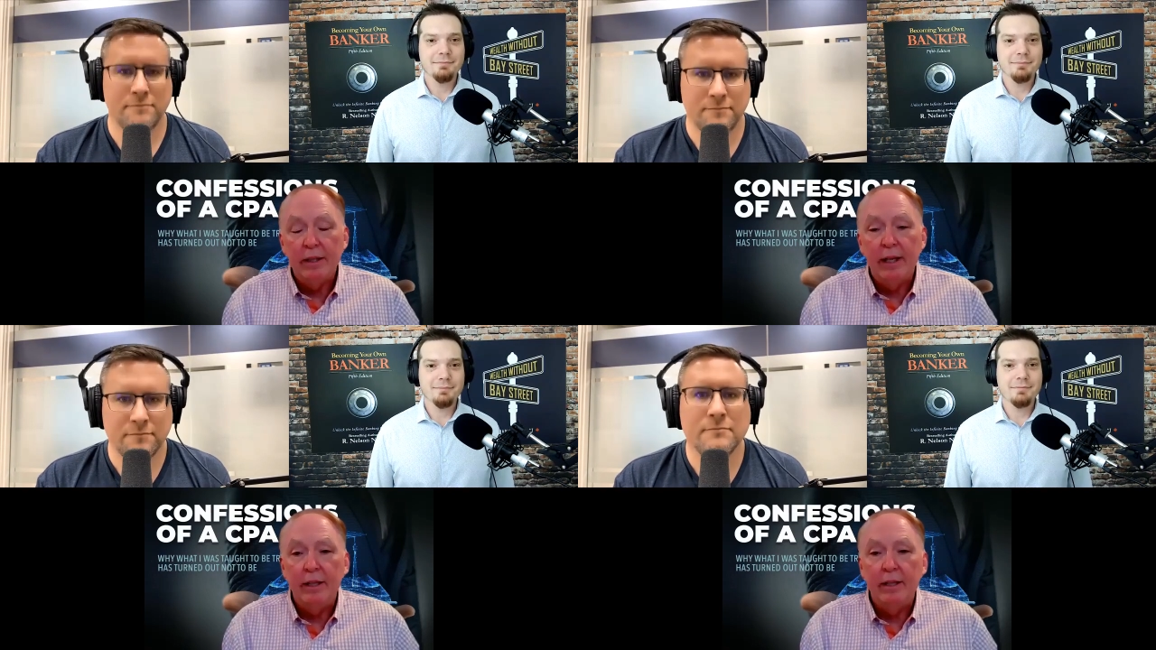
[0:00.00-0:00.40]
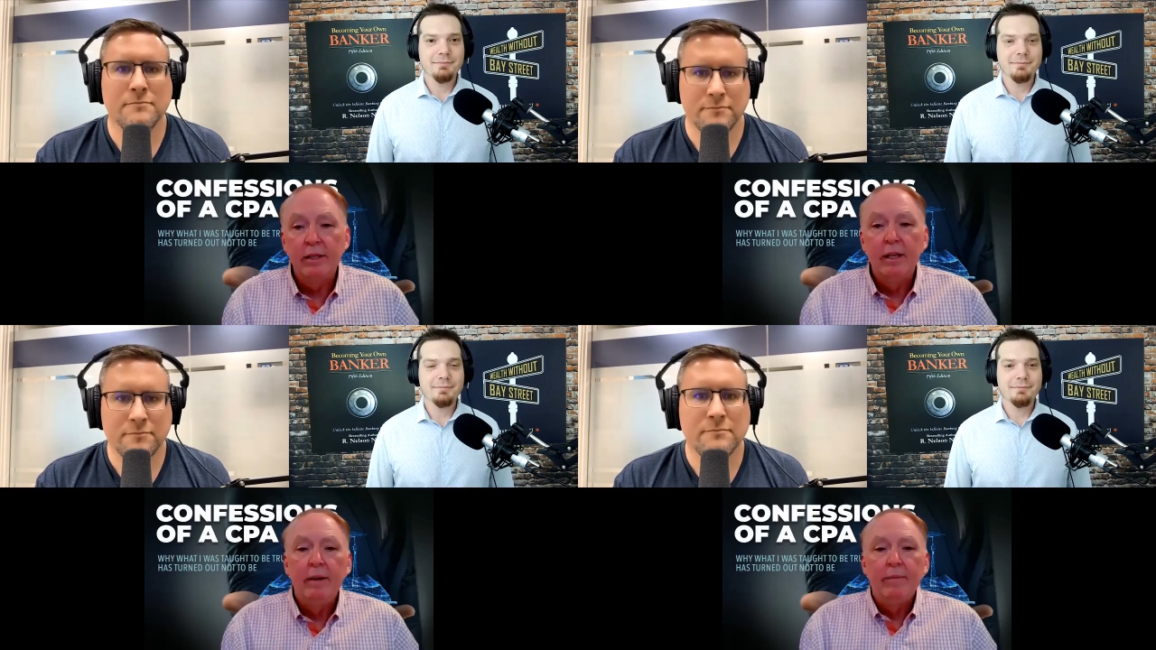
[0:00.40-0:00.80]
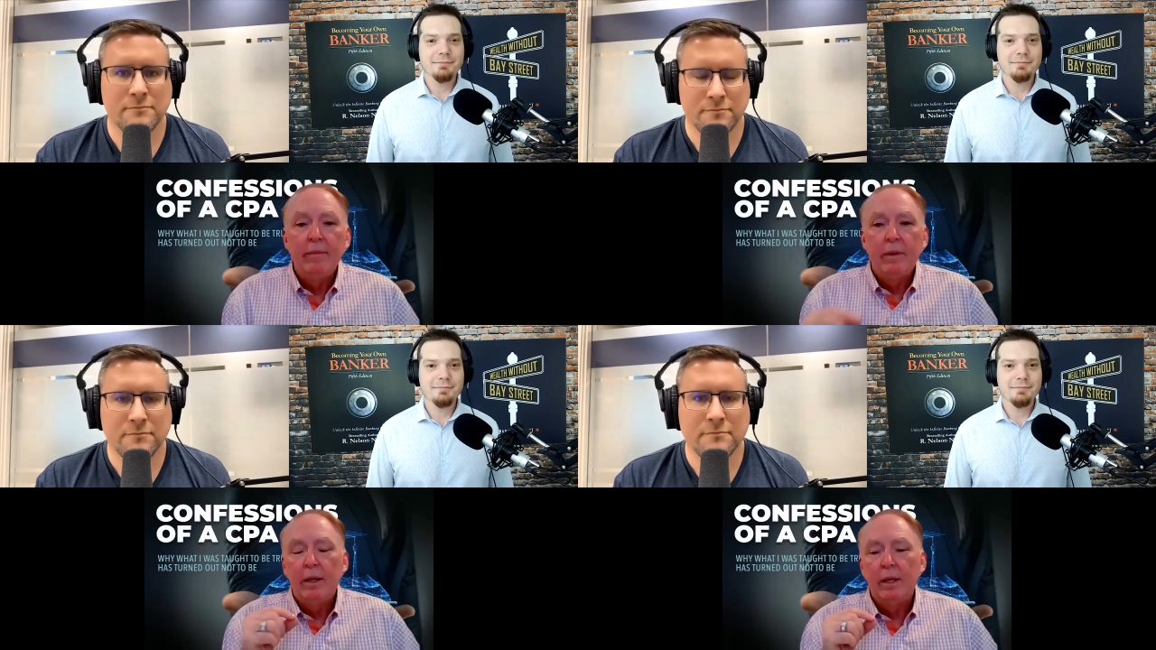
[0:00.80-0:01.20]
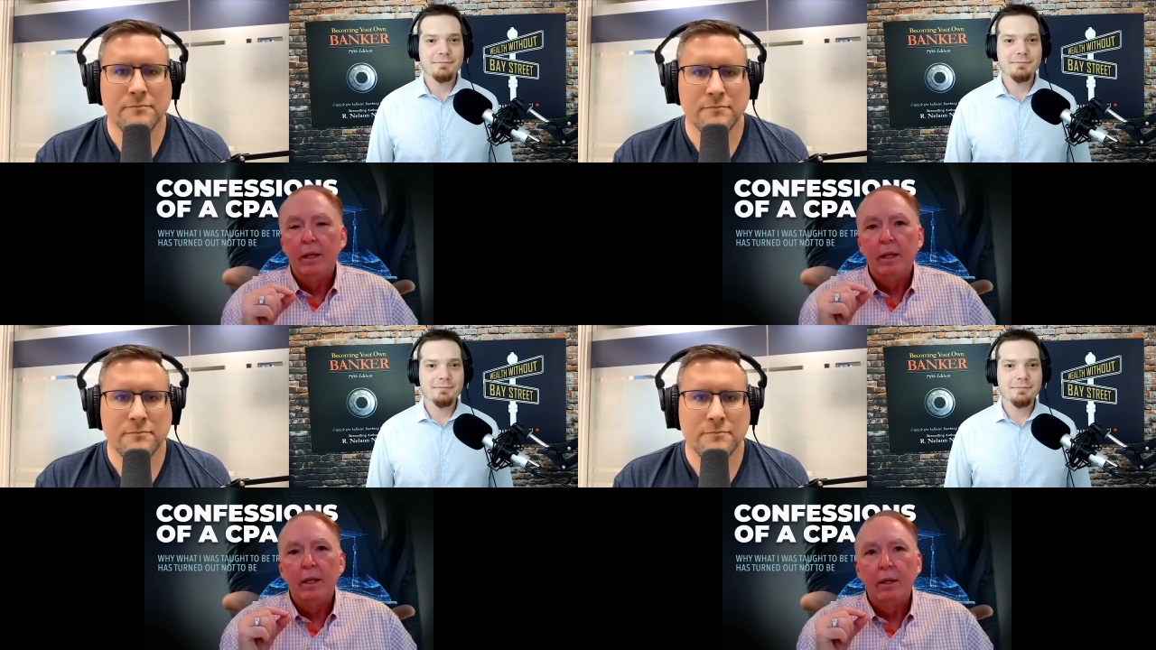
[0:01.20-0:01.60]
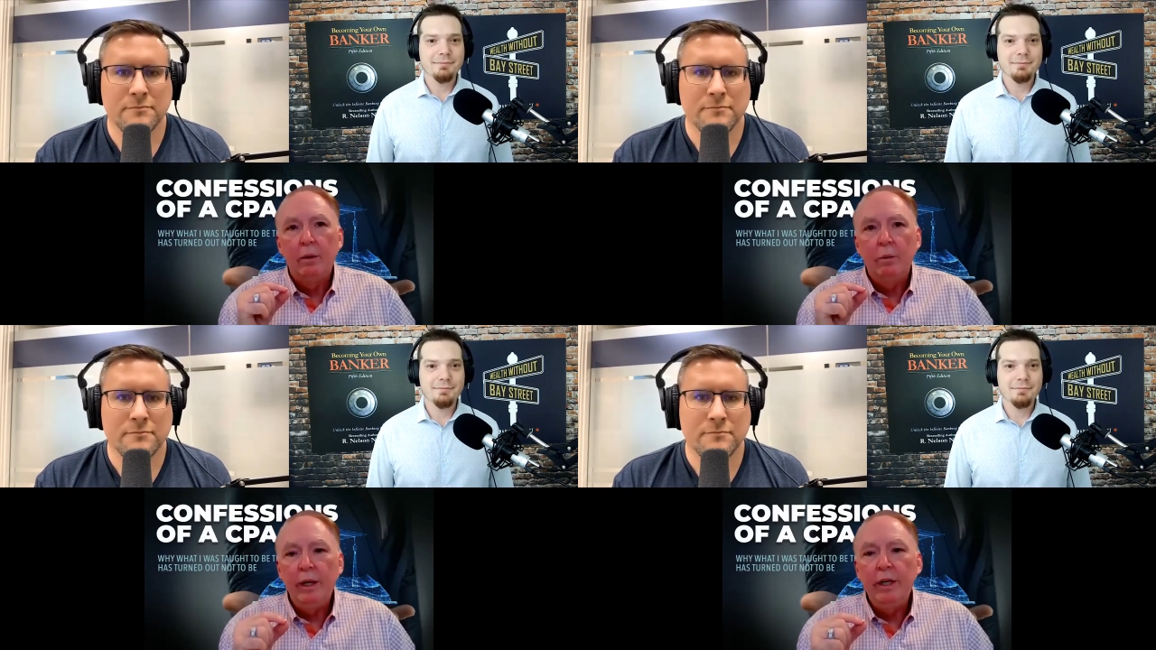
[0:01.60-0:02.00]
Speaker 1: in the states,
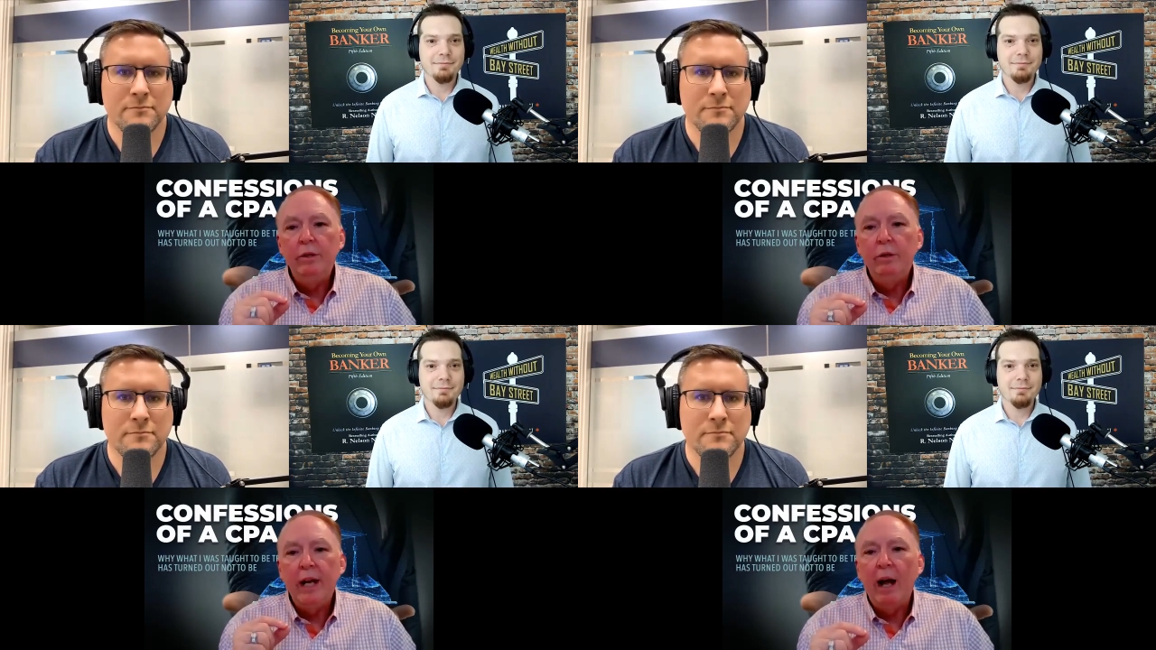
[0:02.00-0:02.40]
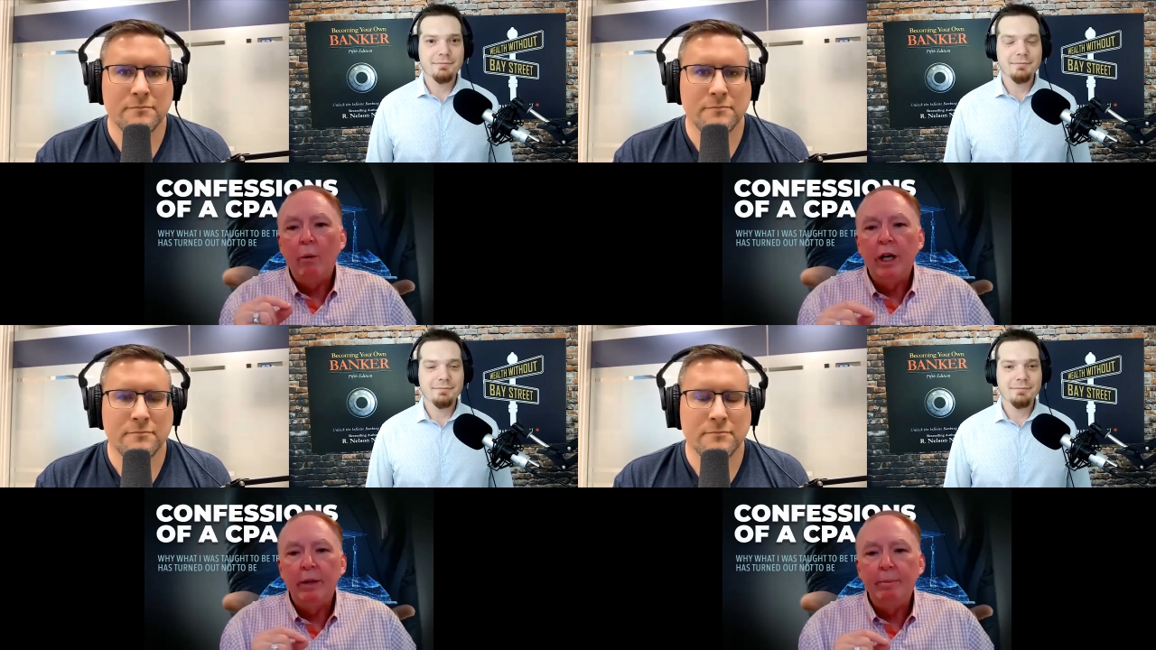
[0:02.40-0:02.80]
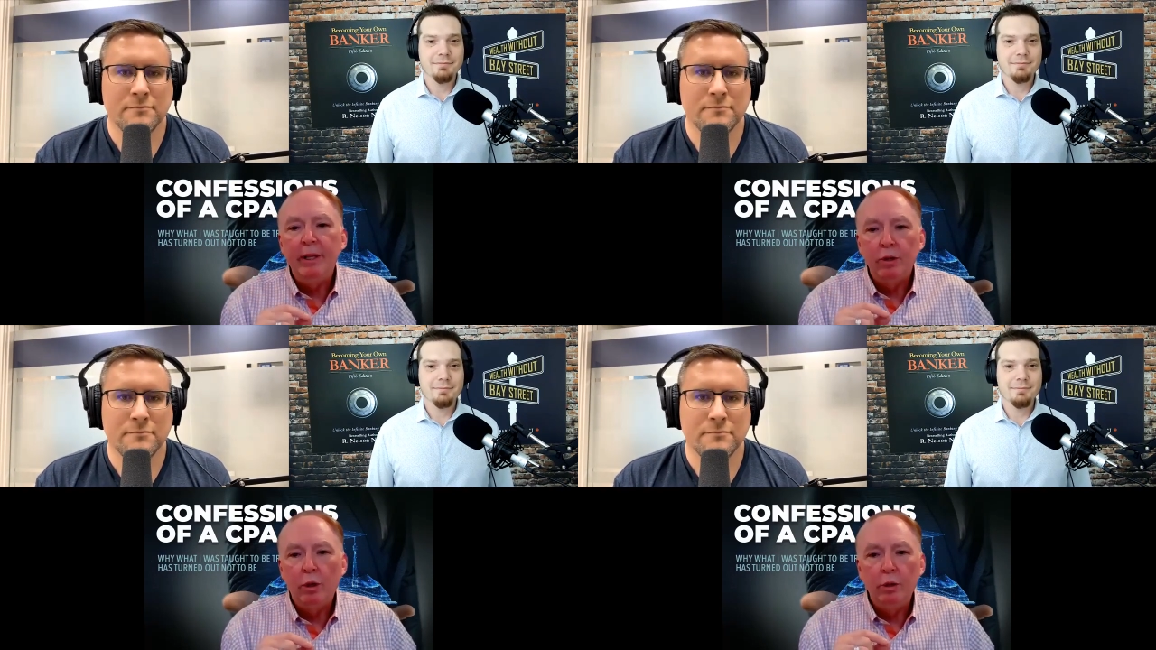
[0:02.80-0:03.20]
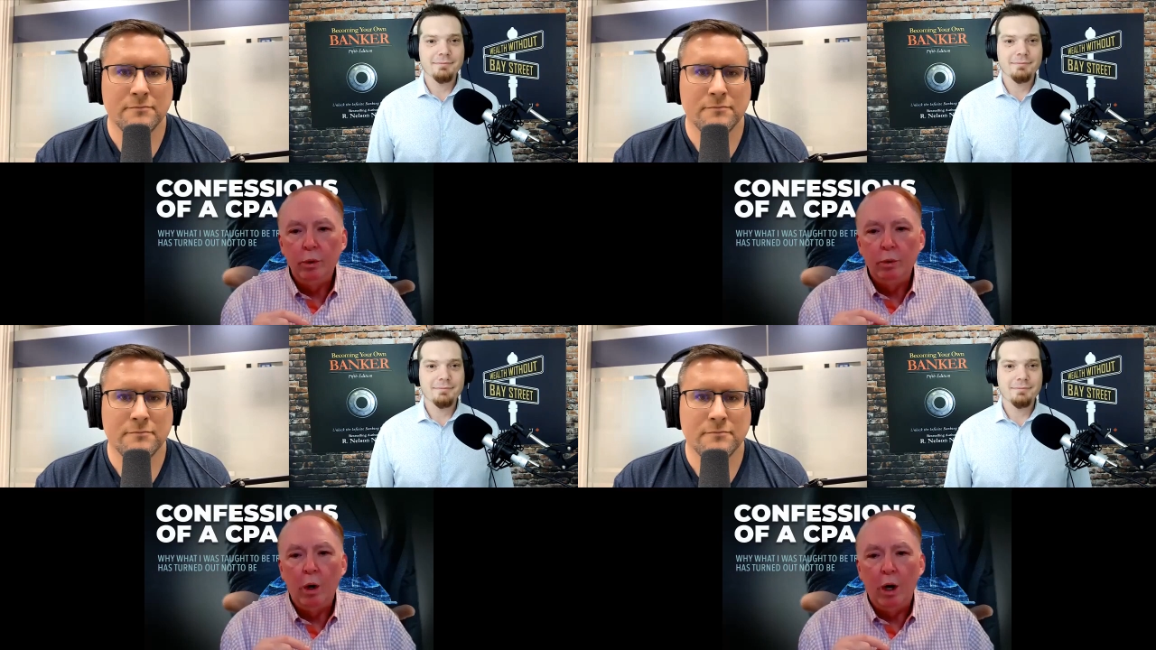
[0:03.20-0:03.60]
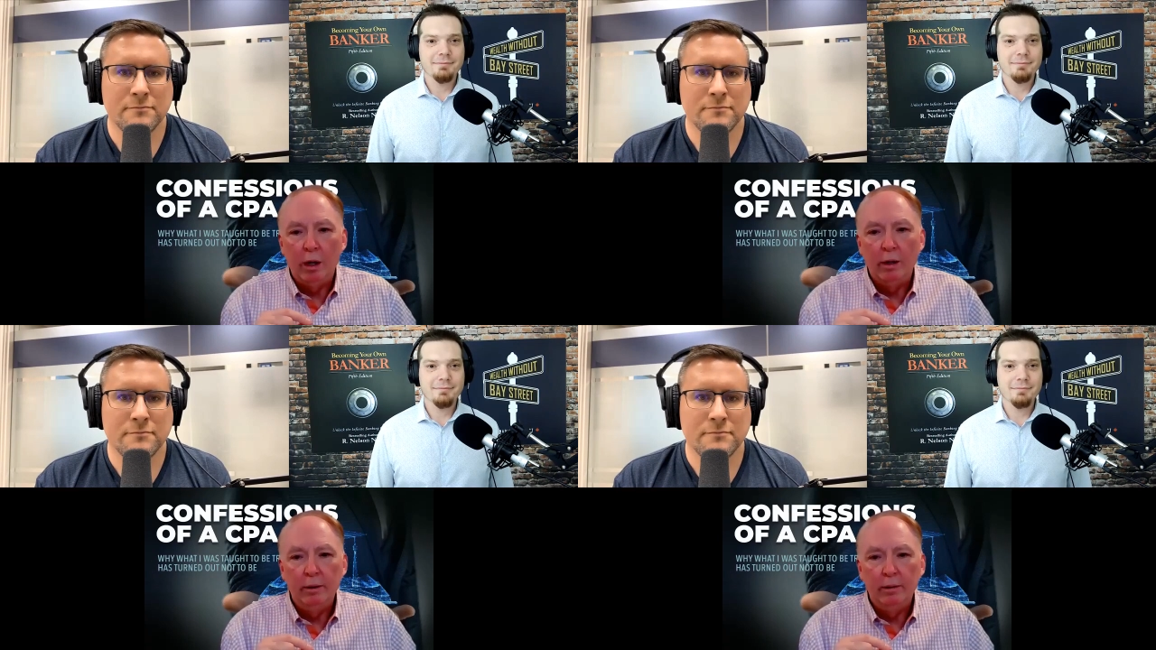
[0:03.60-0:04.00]
we do not want to be told we're
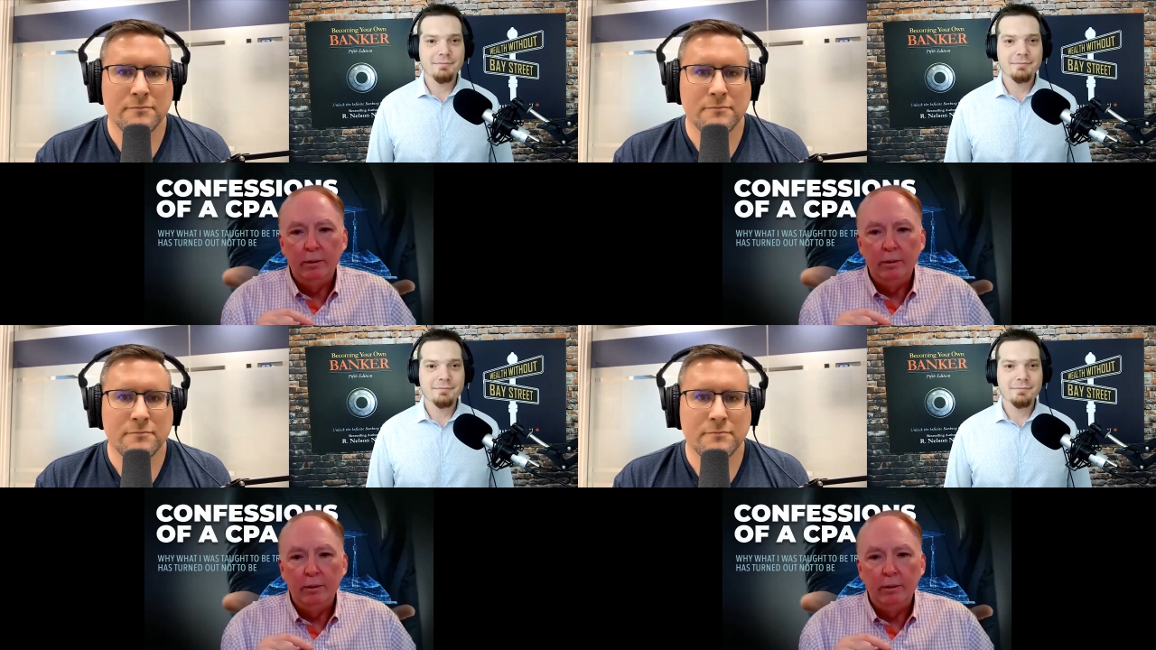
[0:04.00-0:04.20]
wrong.